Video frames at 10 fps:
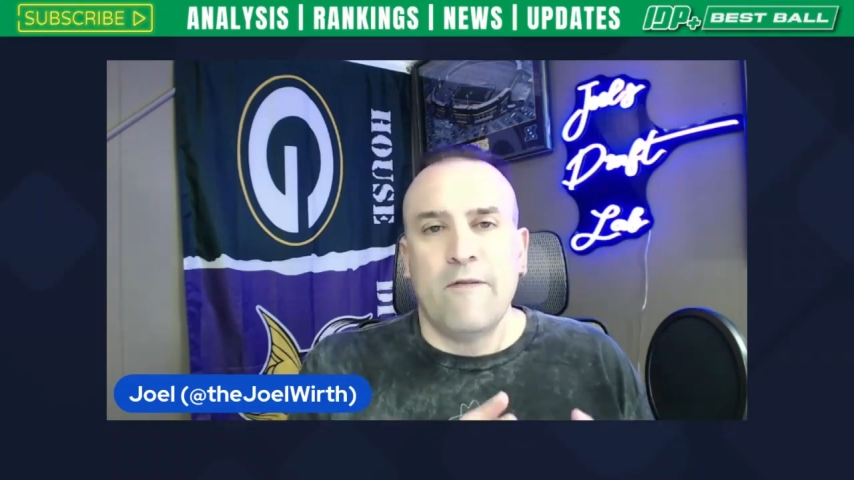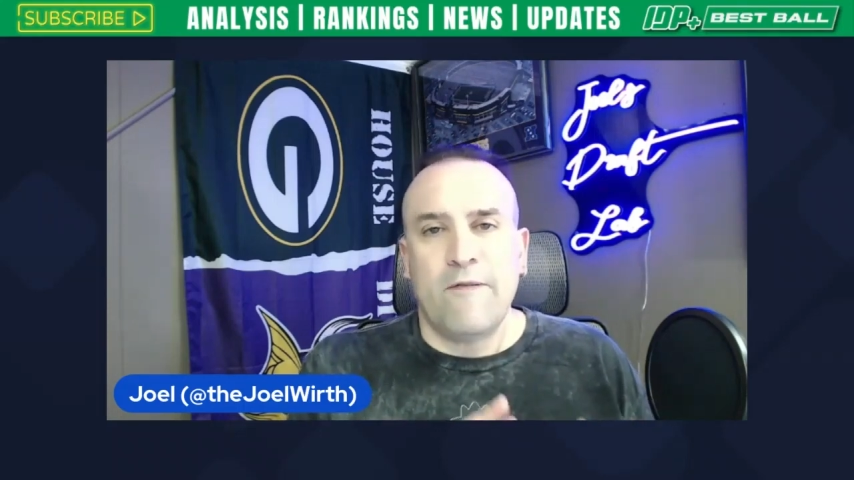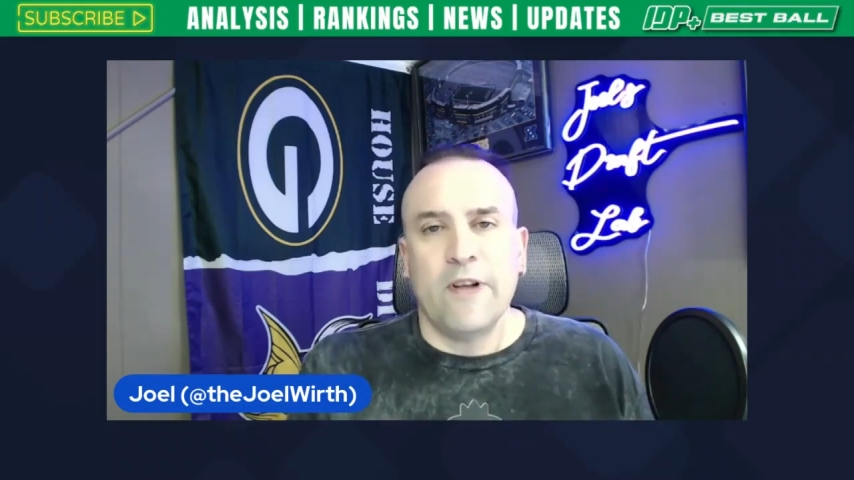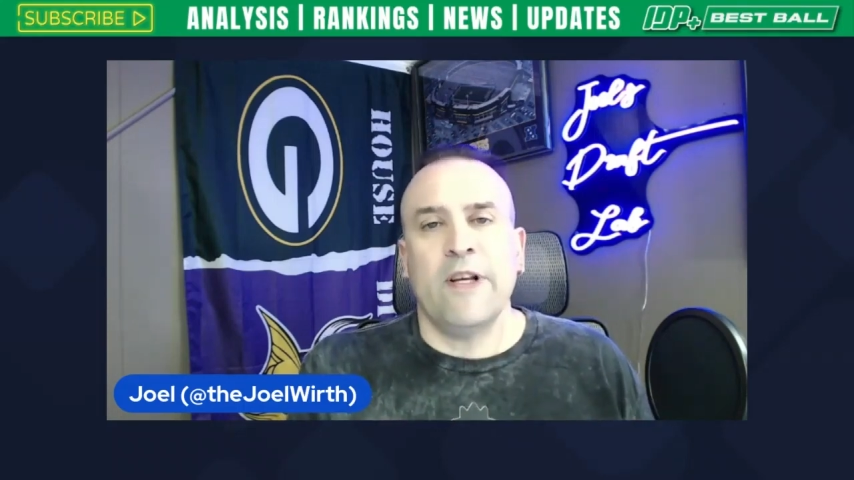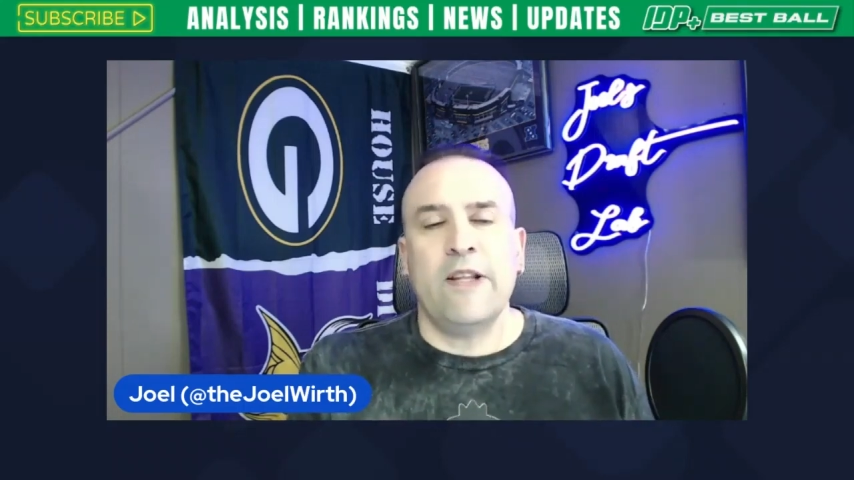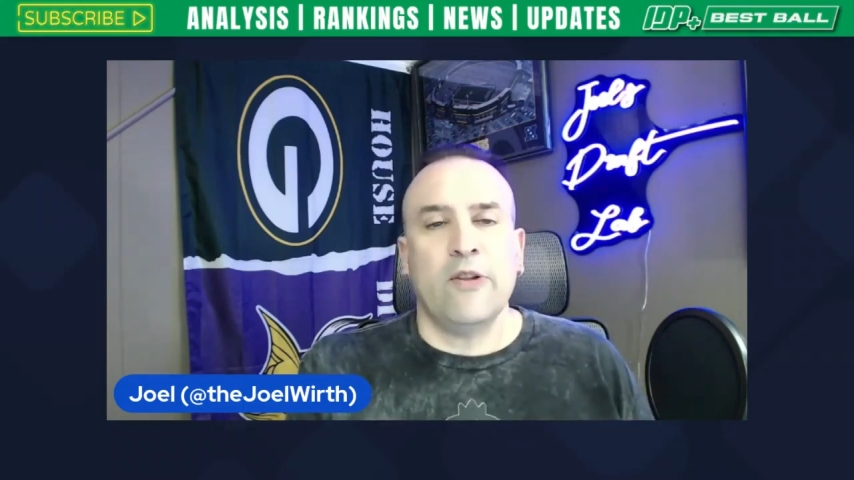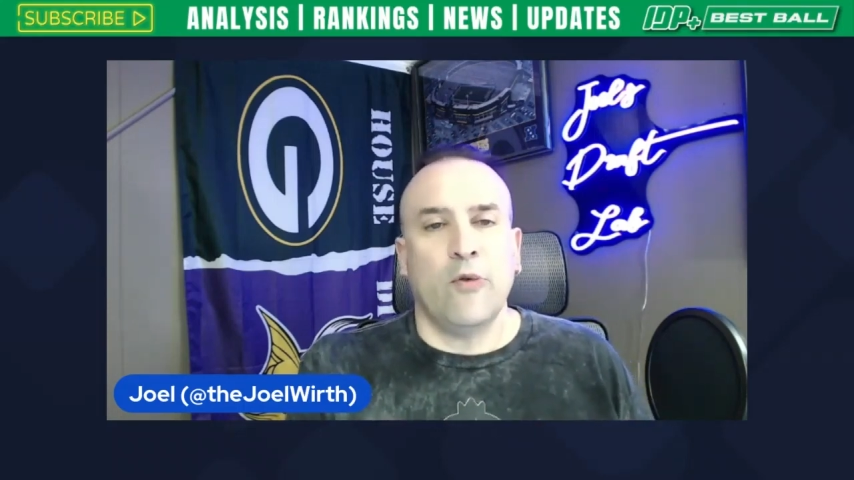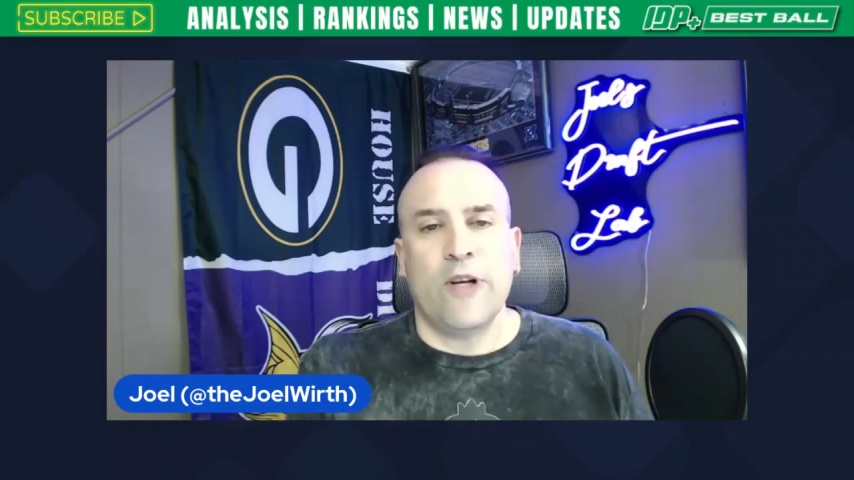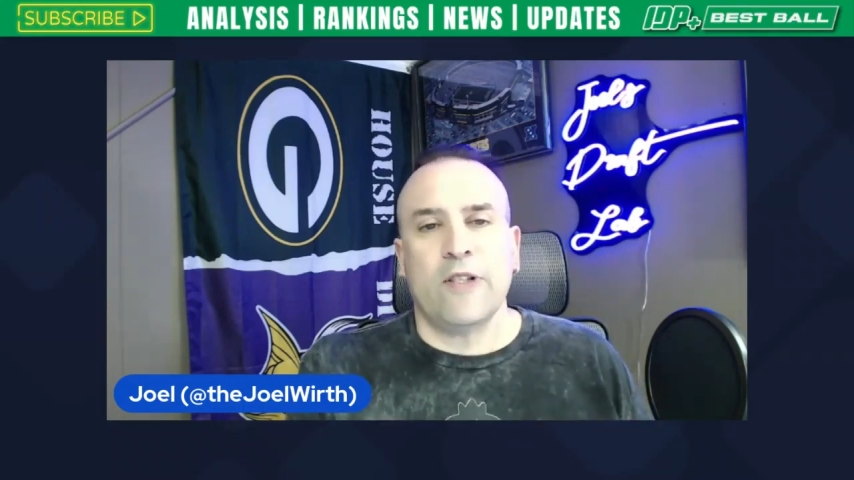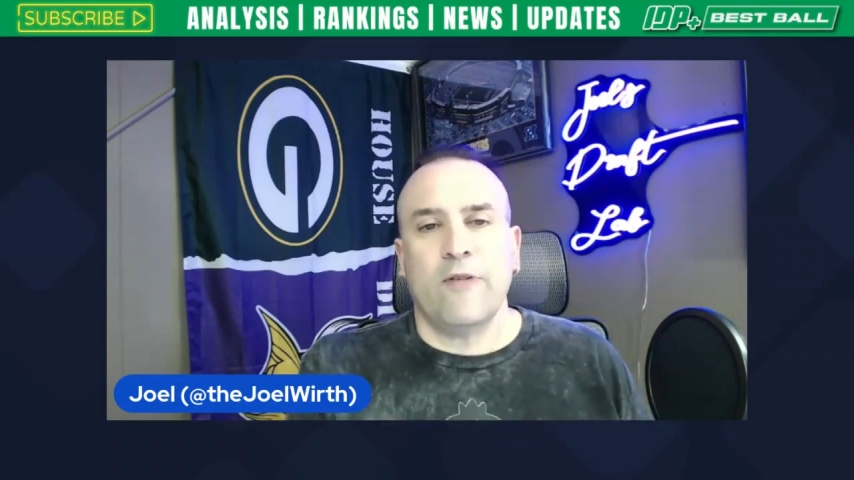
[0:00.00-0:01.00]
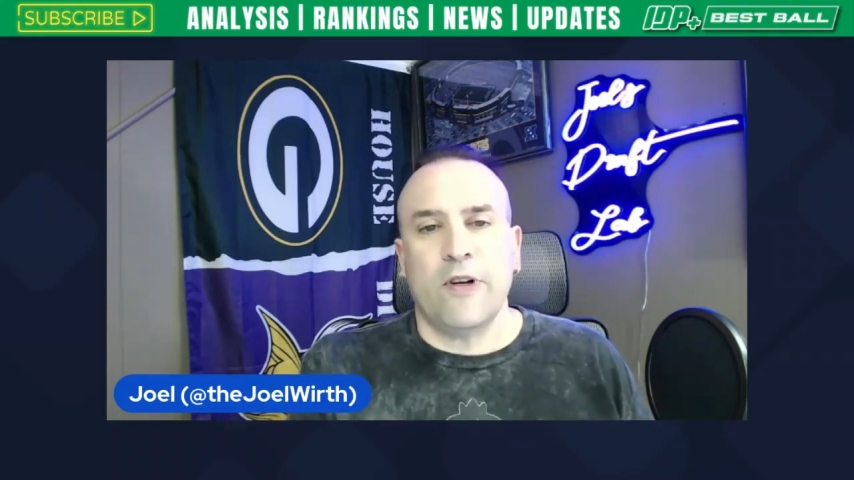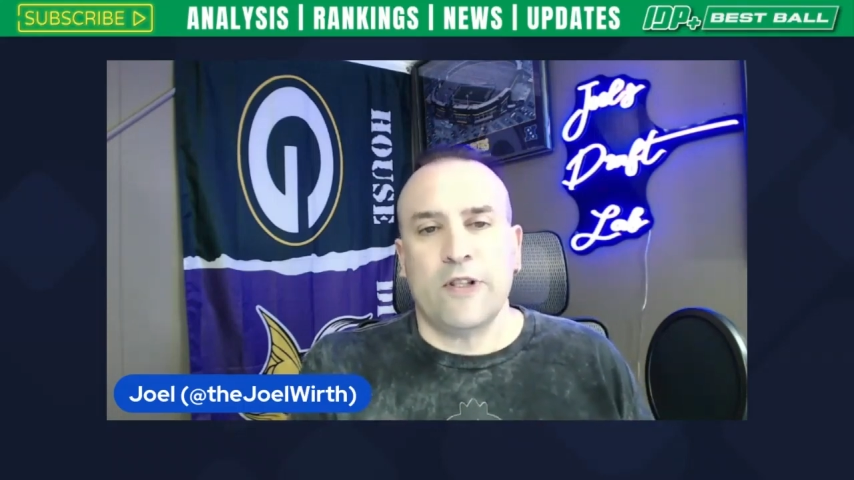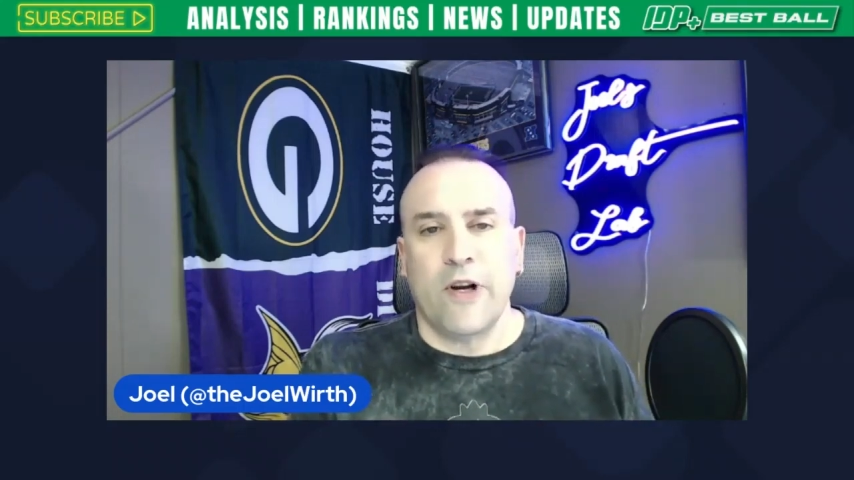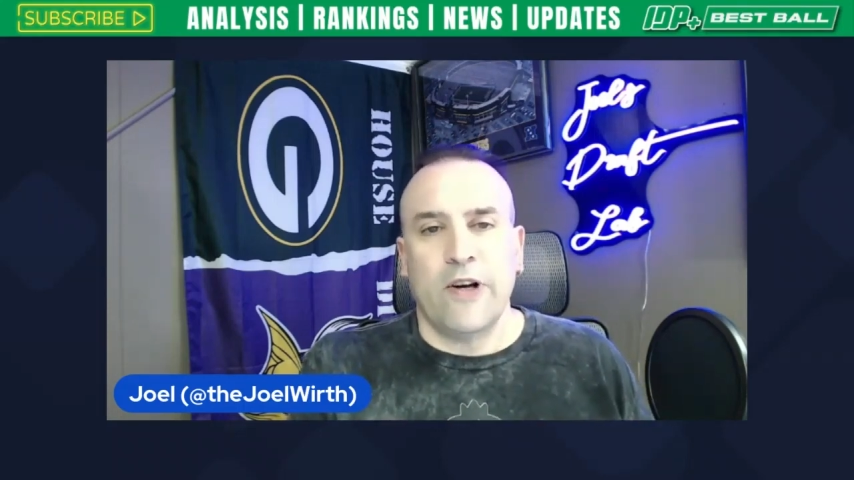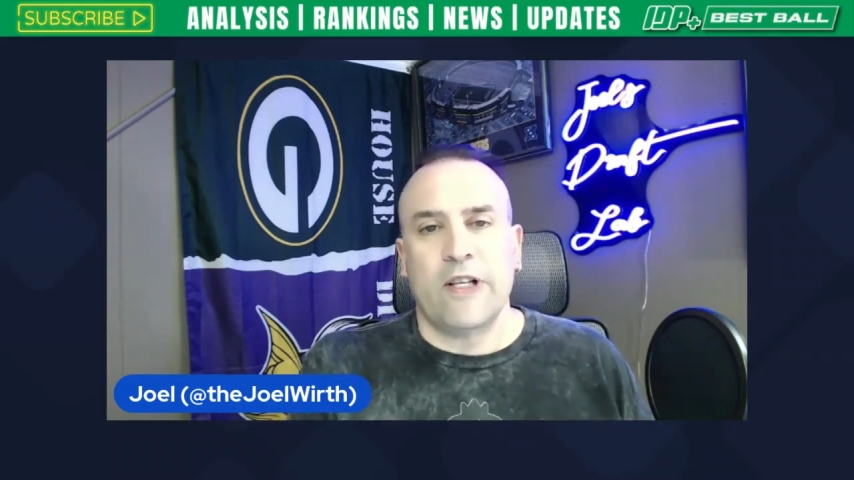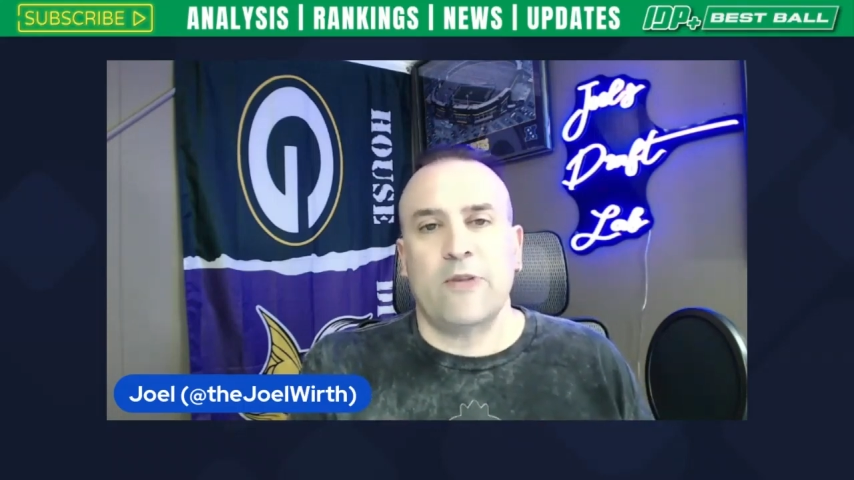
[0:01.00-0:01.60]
filling the rest of our starting